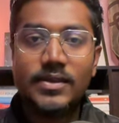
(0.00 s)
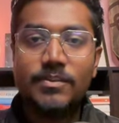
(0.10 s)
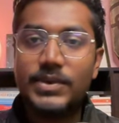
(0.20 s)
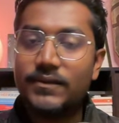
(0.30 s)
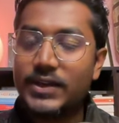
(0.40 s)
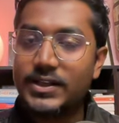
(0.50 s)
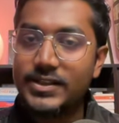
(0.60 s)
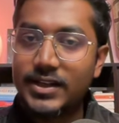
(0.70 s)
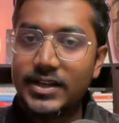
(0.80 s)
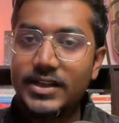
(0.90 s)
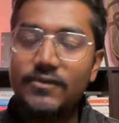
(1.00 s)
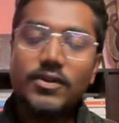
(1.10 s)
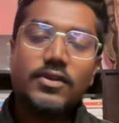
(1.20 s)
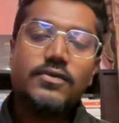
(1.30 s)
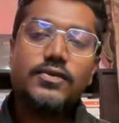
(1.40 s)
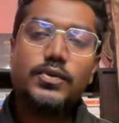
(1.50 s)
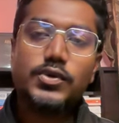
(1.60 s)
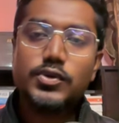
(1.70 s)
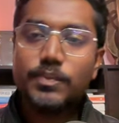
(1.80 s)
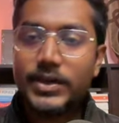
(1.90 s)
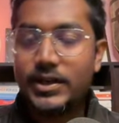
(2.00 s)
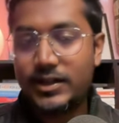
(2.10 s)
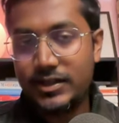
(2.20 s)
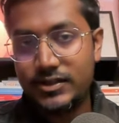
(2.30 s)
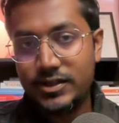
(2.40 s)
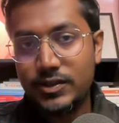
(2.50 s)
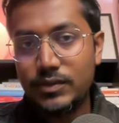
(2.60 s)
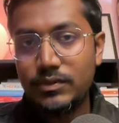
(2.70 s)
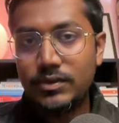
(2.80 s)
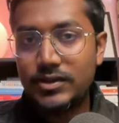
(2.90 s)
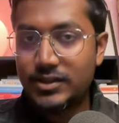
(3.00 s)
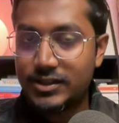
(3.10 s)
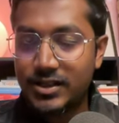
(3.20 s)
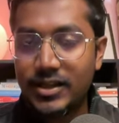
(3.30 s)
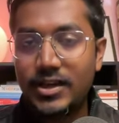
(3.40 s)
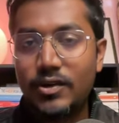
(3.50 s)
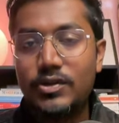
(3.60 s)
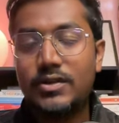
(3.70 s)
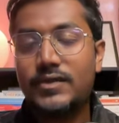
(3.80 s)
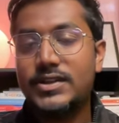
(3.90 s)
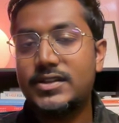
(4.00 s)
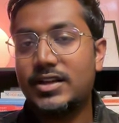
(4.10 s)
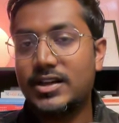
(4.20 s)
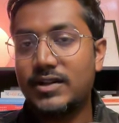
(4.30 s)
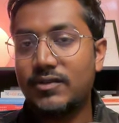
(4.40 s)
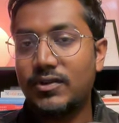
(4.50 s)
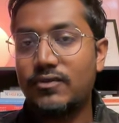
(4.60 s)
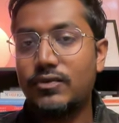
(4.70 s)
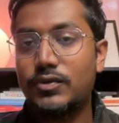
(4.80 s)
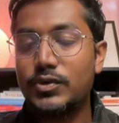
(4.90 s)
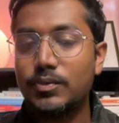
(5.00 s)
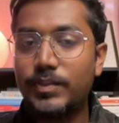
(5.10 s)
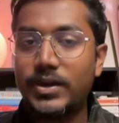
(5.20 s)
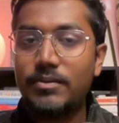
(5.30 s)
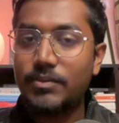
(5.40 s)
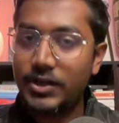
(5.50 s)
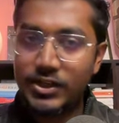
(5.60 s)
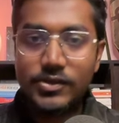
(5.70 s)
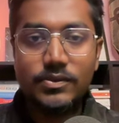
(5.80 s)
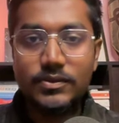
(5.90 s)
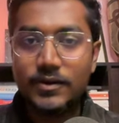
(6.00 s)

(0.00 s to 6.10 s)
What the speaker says: Be very selective of who you pay attention to, just like how you are very selective of who you pay money to.